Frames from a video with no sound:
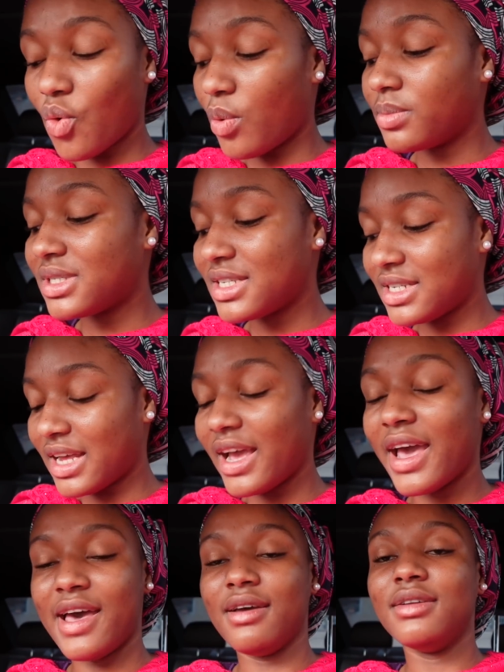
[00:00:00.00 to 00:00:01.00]
home
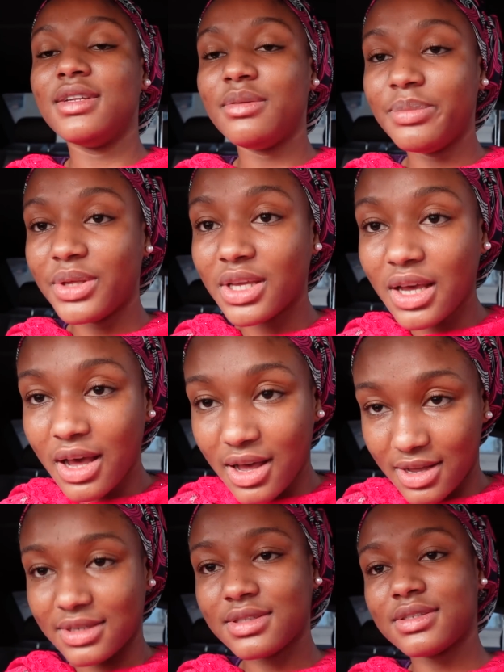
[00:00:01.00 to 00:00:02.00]
today early
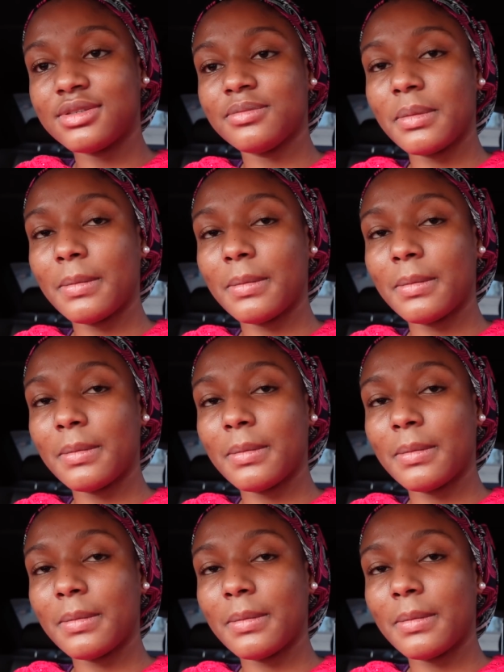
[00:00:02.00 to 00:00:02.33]
because